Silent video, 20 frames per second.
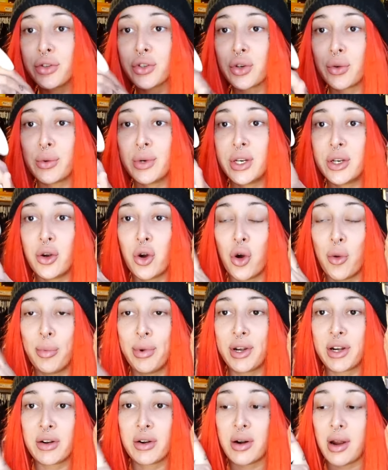So when you
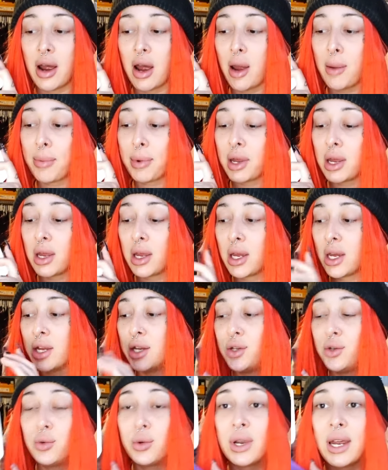open her up,
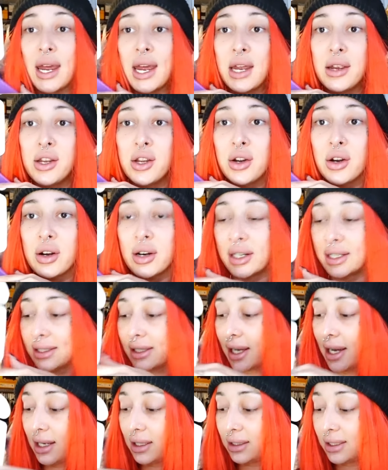you get your
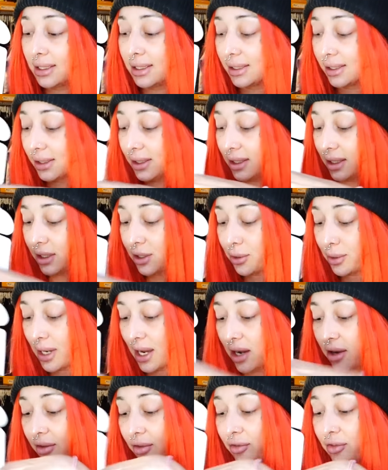contact lenses. You
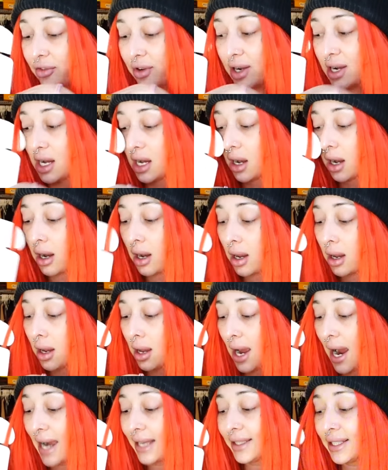get a free,
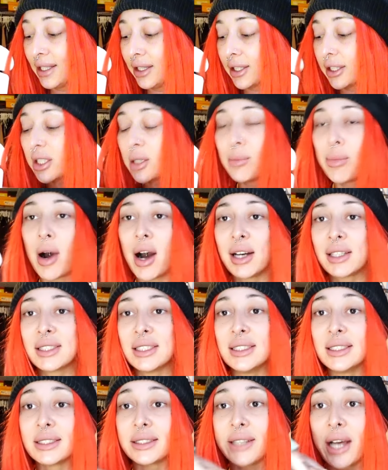I think there's a box
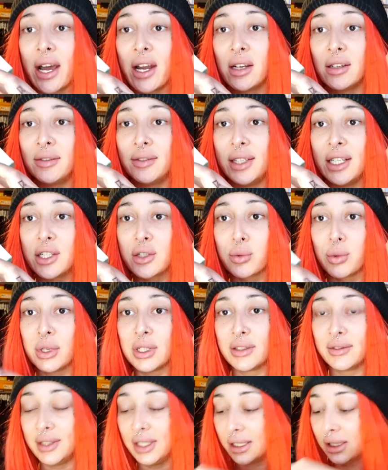inside of each
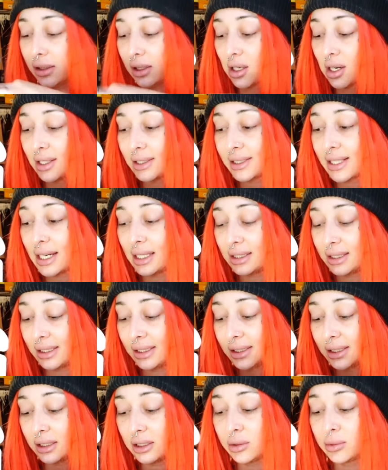one of these, a contact
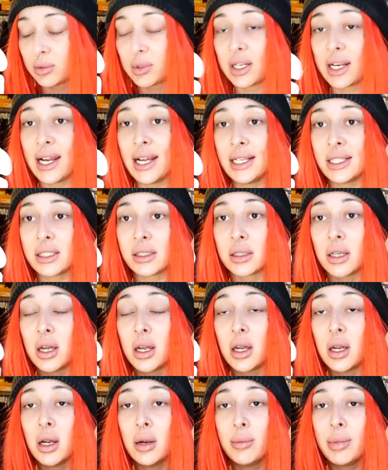lenses case,
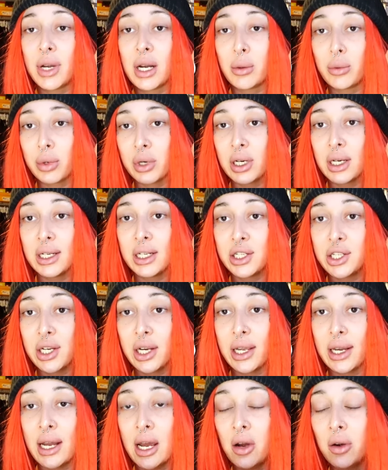but we're gonna
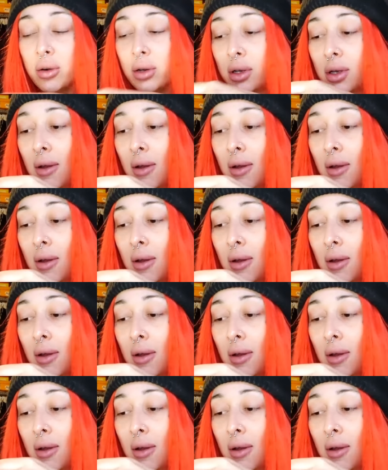check it out.